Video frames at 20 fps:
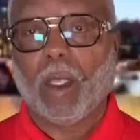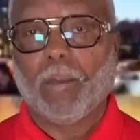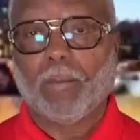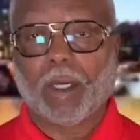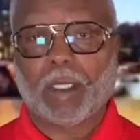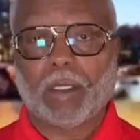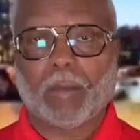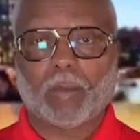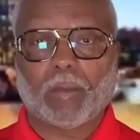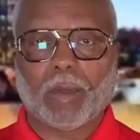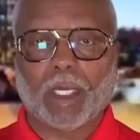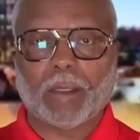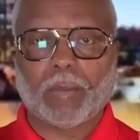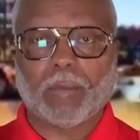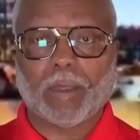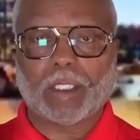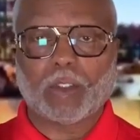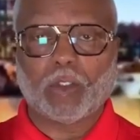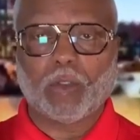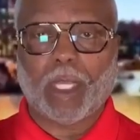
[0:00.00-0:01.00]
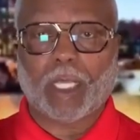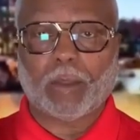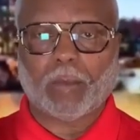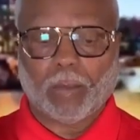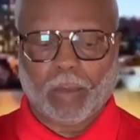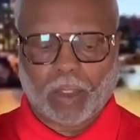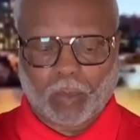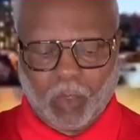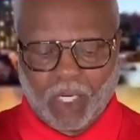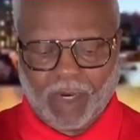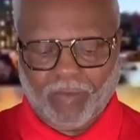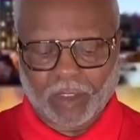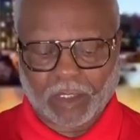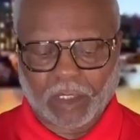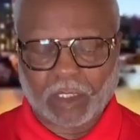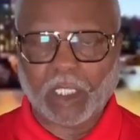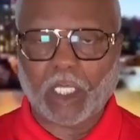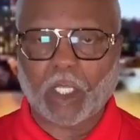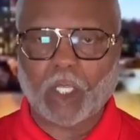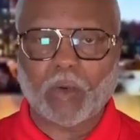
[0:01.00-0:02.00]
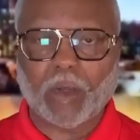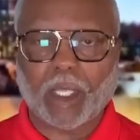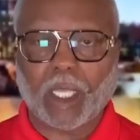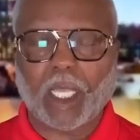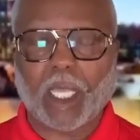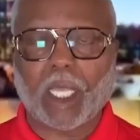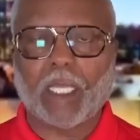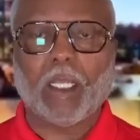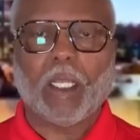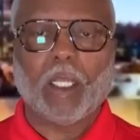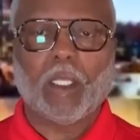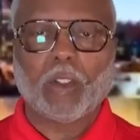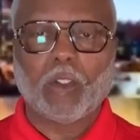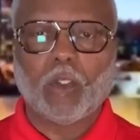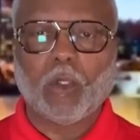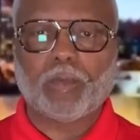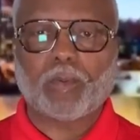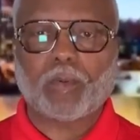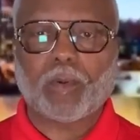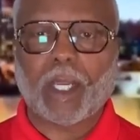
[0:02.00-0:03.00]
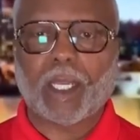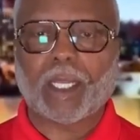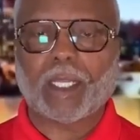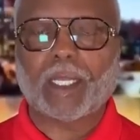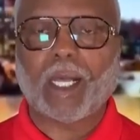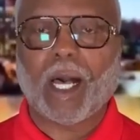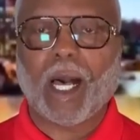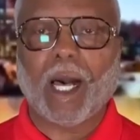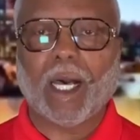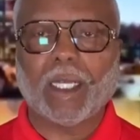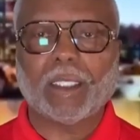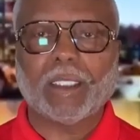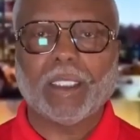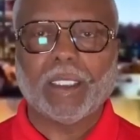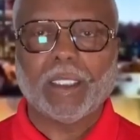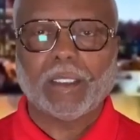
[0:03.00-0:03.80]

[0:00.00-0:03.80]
But but but you have, but wherever city you're in, you pray God.